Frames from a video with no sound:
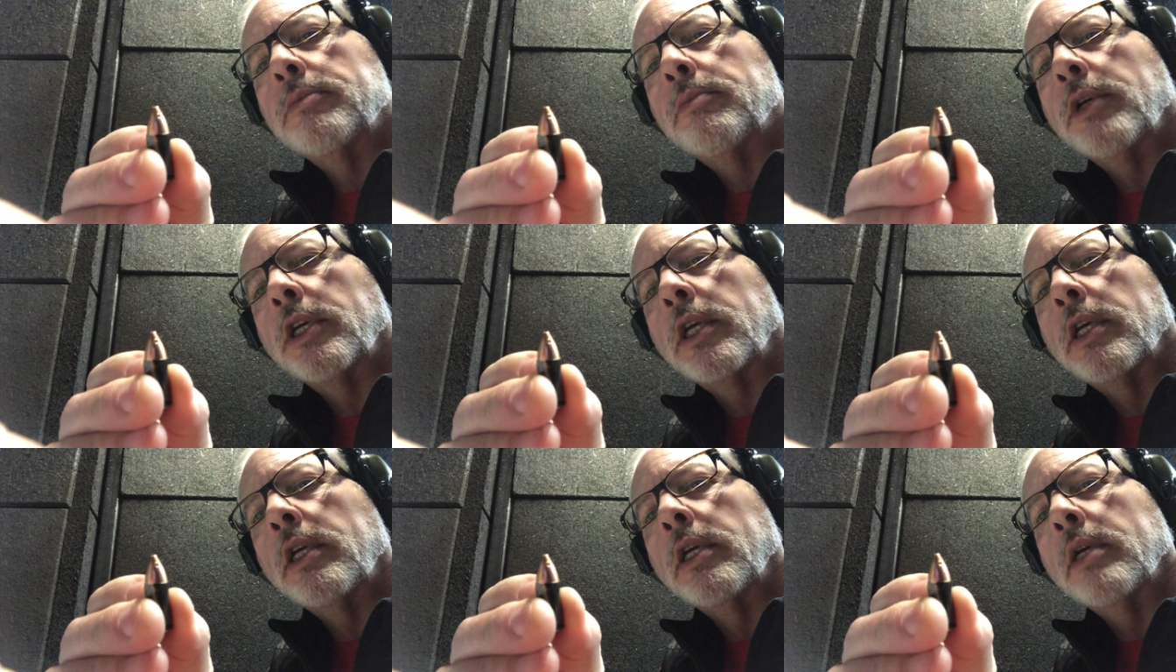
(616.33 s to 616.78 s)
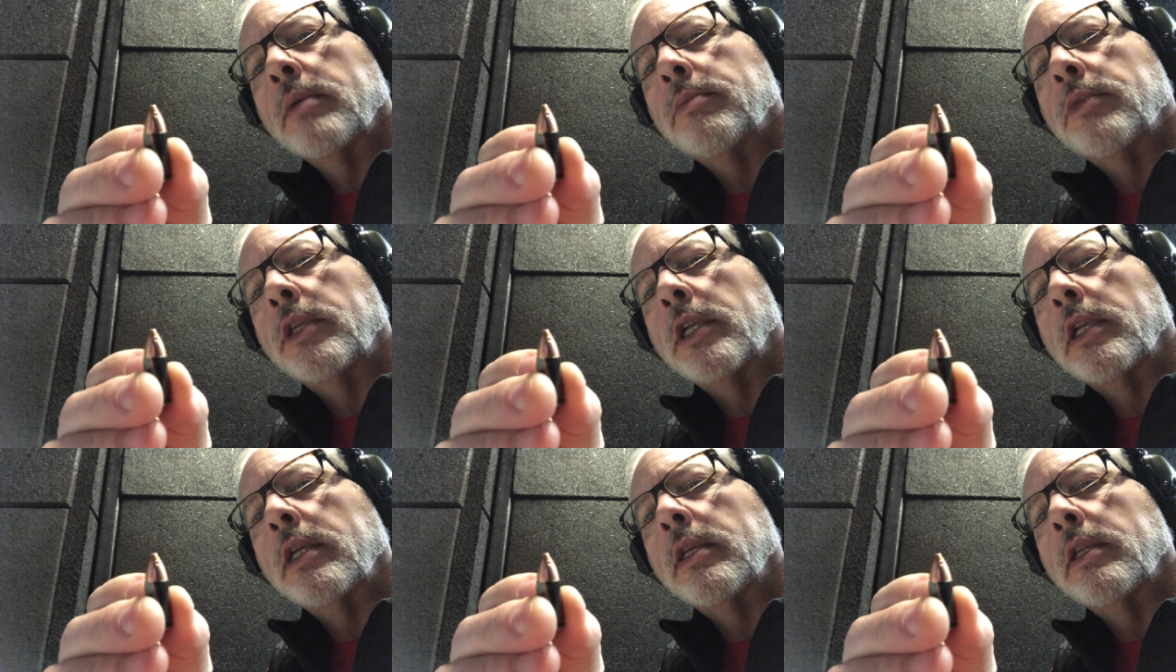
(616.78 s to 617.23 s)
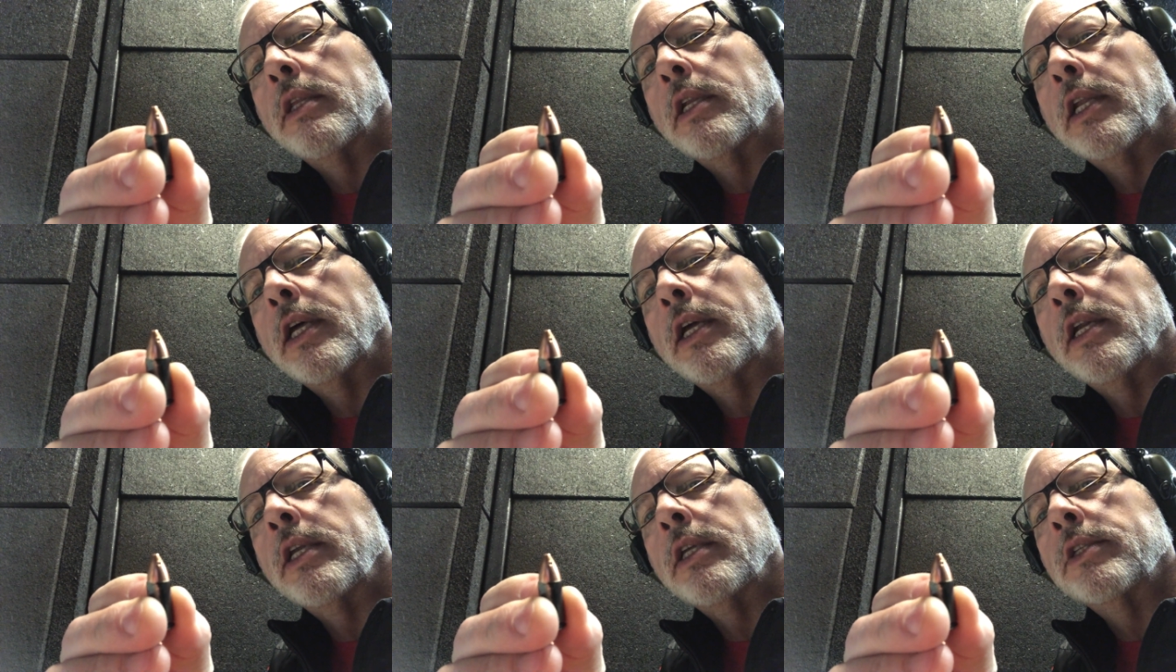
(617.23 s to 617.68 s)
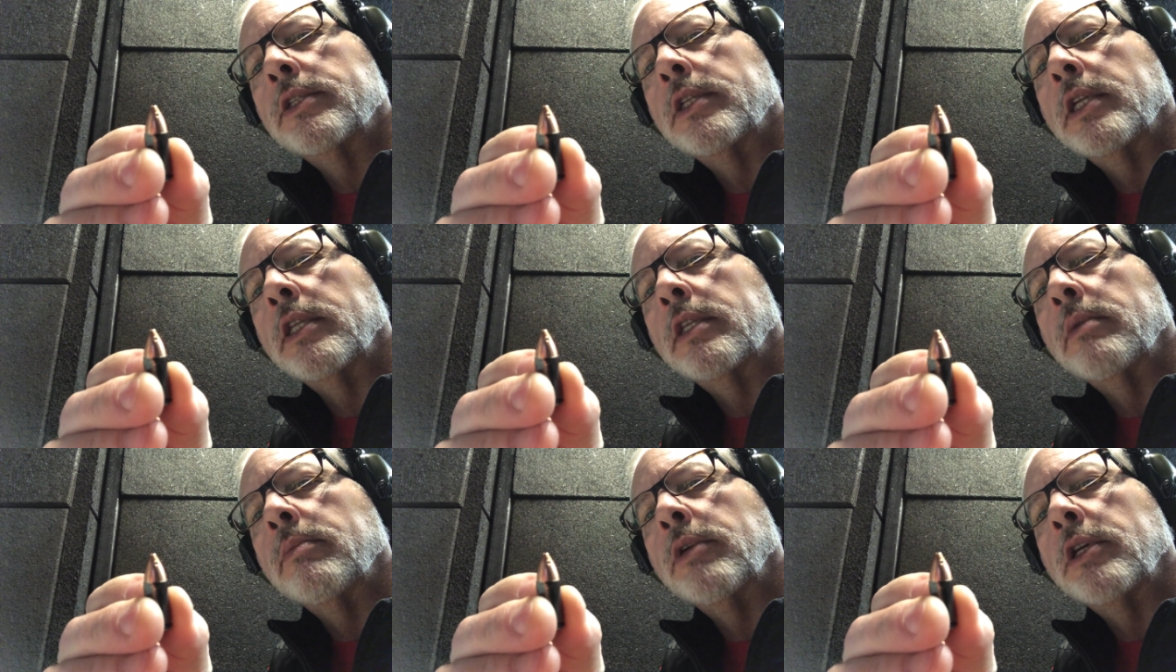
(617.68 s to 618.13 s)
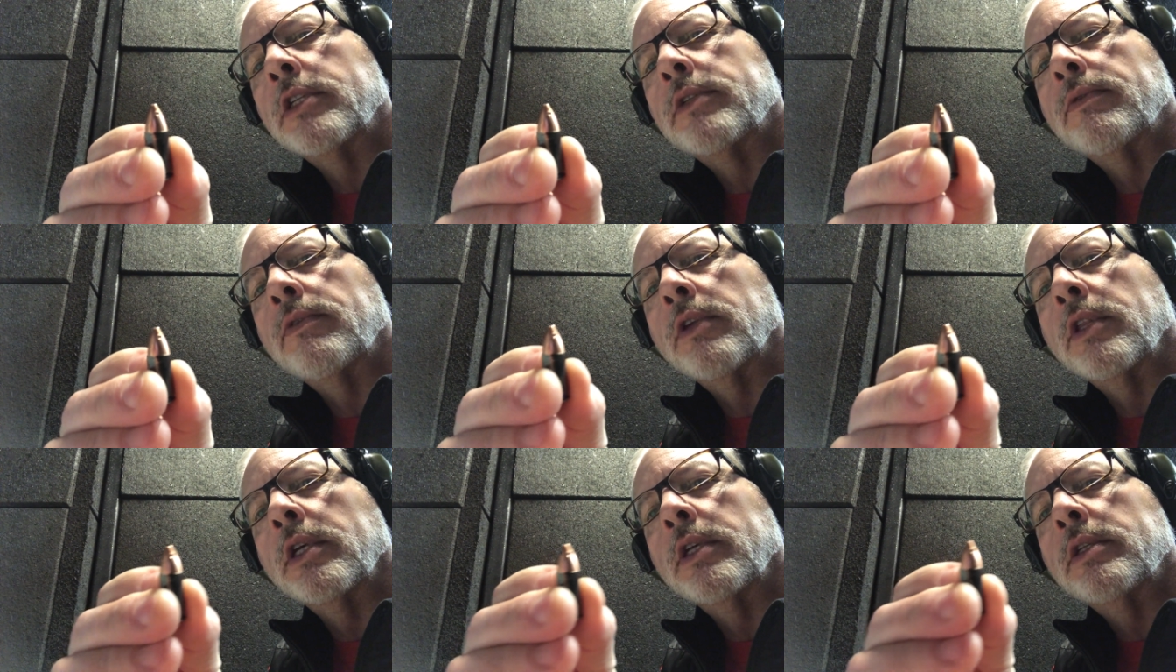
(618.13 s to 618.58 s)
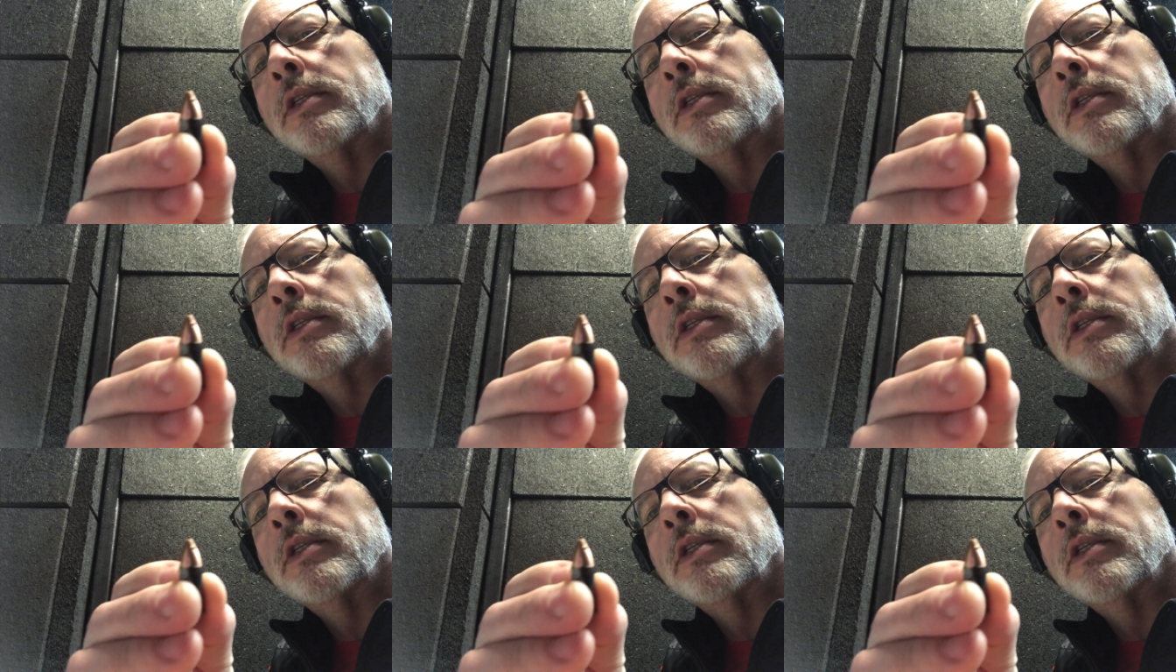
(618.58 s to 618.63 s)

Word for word: picking up. It's not the best one. You